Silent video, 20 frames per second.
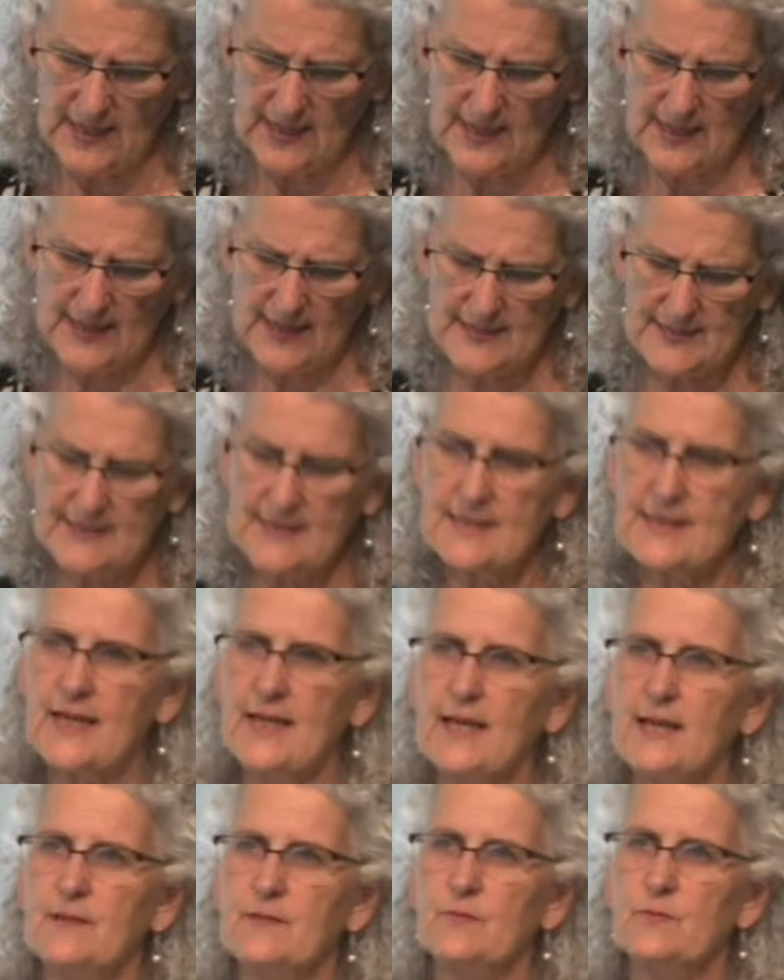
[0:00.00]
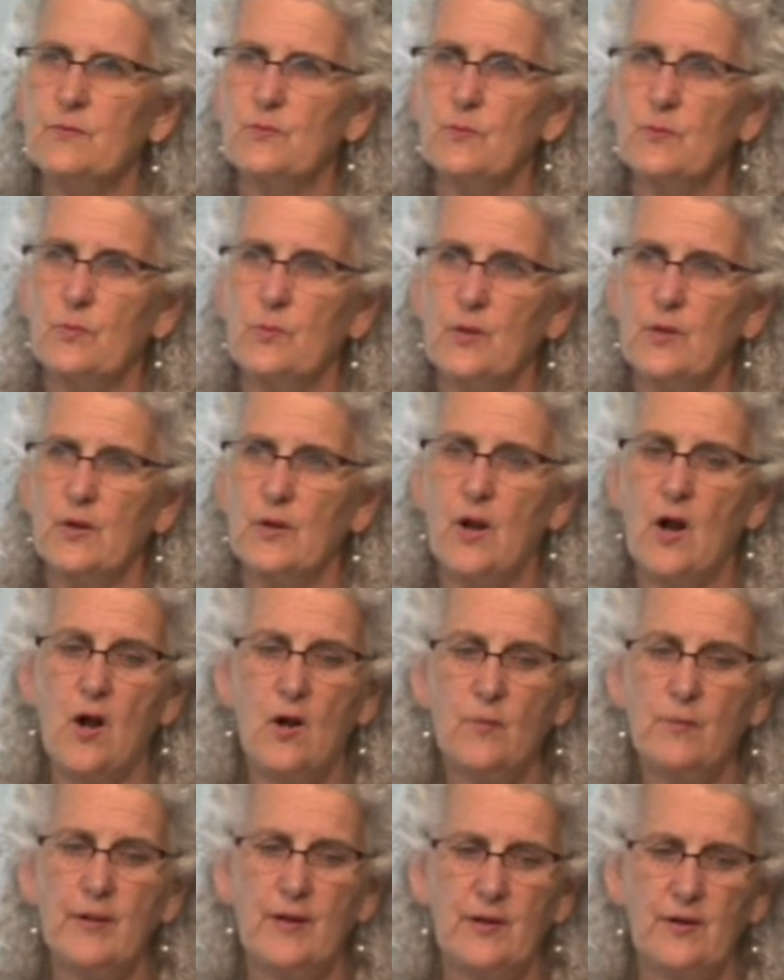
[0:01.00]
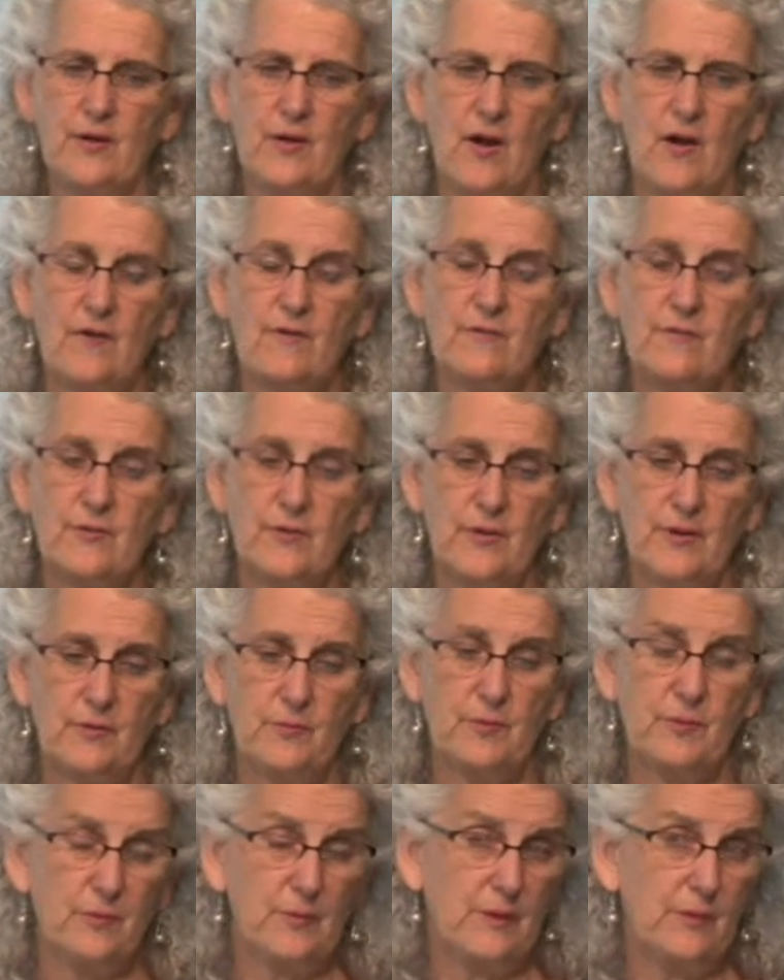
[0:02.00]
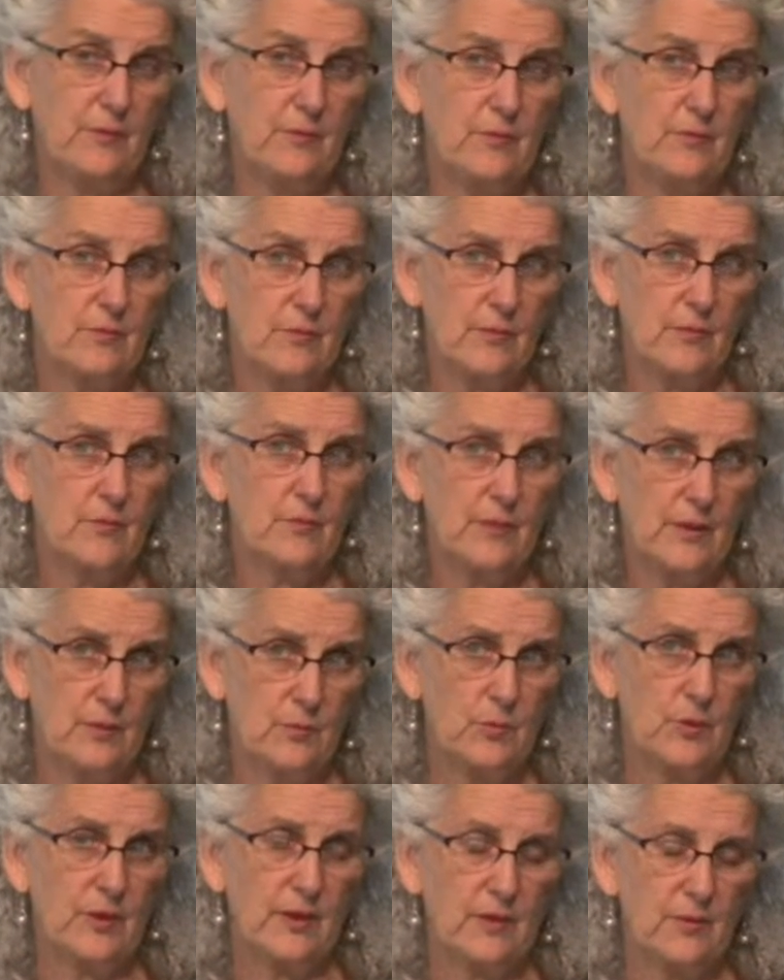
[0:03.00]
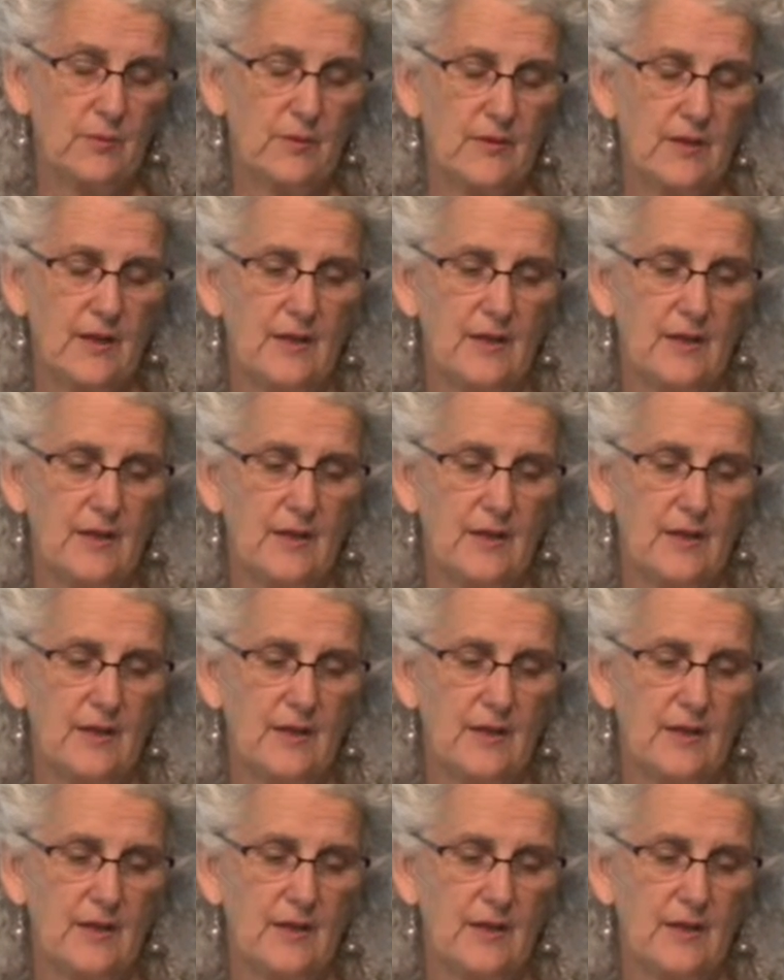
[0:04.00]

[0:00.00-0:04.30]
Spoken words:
and today we're all better off for it in working with